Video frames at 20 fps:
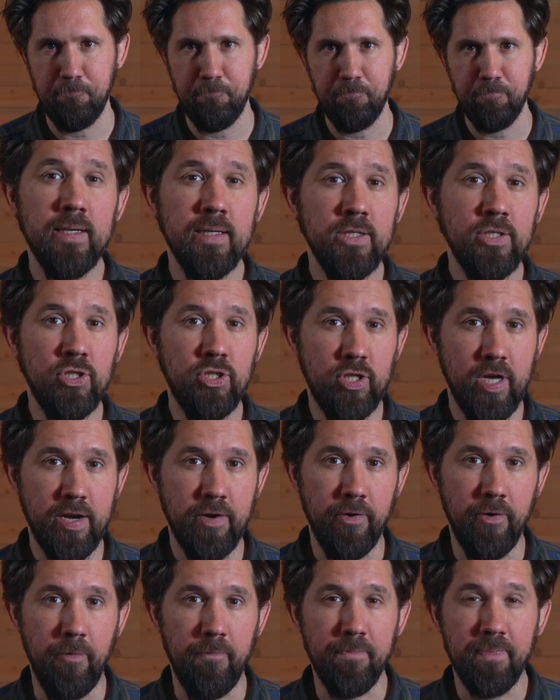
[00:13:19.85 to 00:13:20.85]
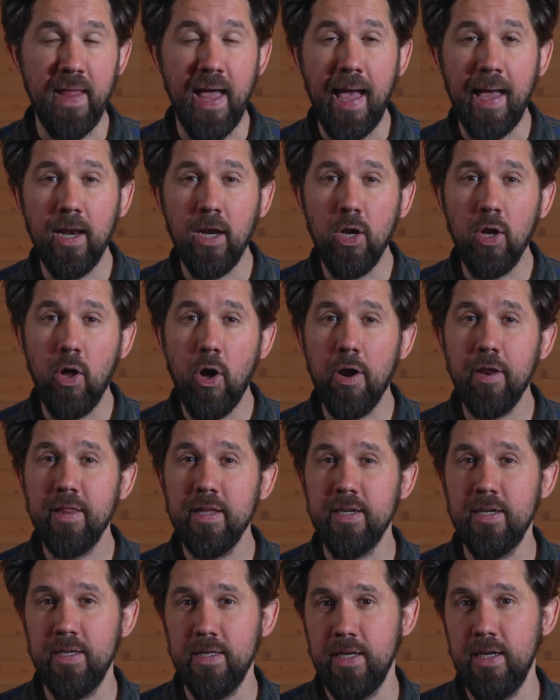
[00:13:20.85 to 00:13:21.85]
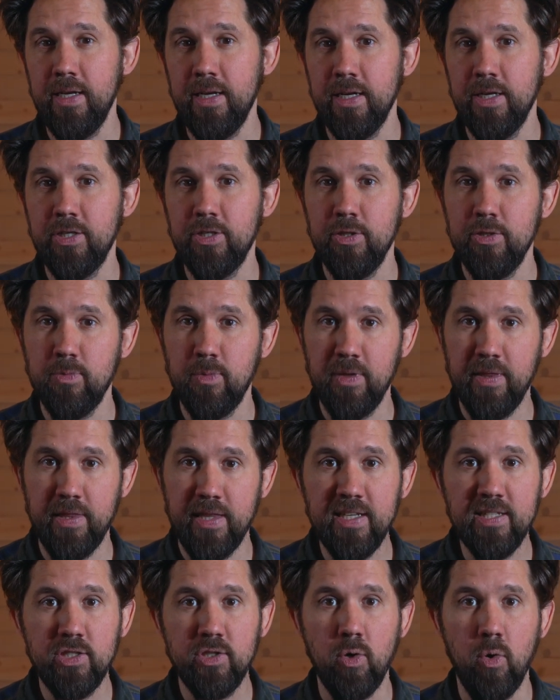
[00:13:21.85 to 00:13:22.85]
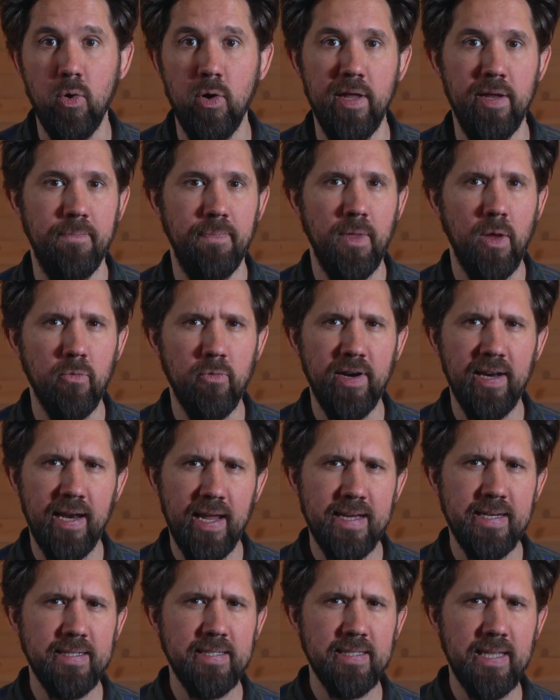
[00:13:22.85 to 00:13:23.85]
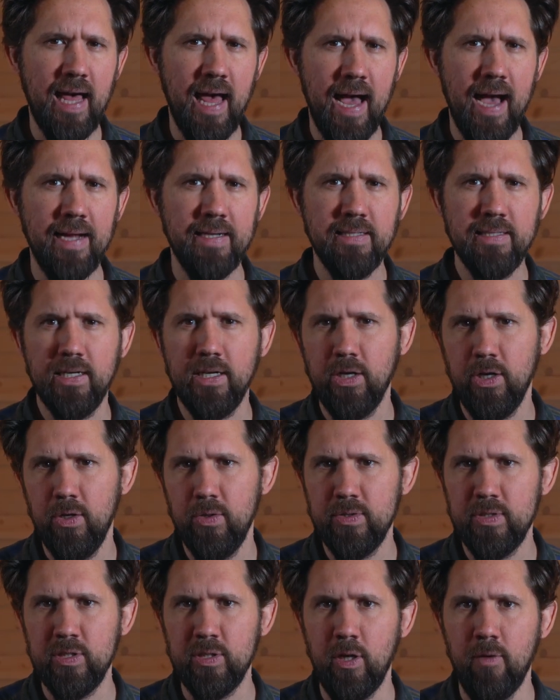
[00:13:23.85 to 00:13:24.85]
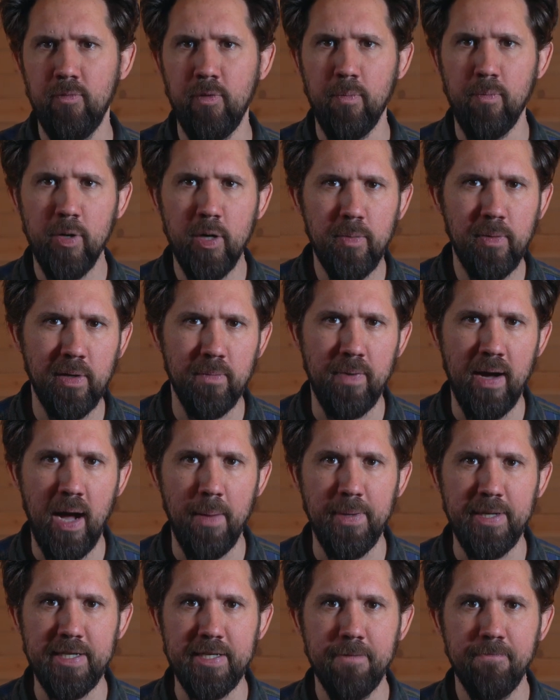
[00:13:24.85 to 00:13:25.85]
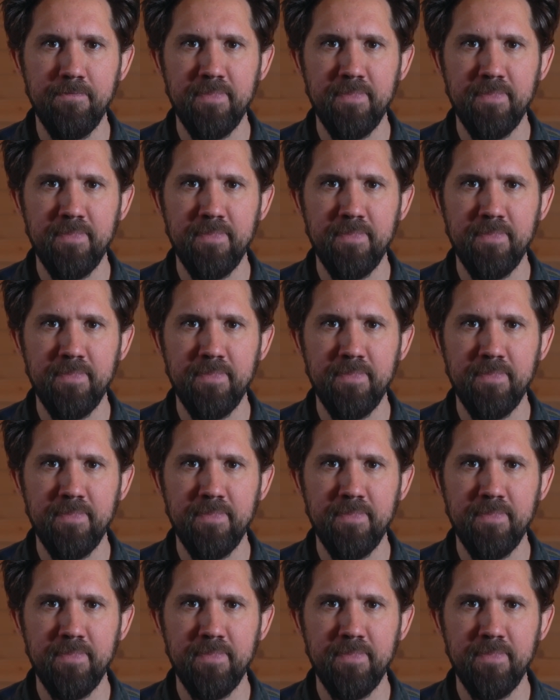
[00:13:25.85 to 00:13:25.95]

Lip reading: In general, a lot of the cleaning issues with this toilet relate to the hatch that closes off the poop compartment.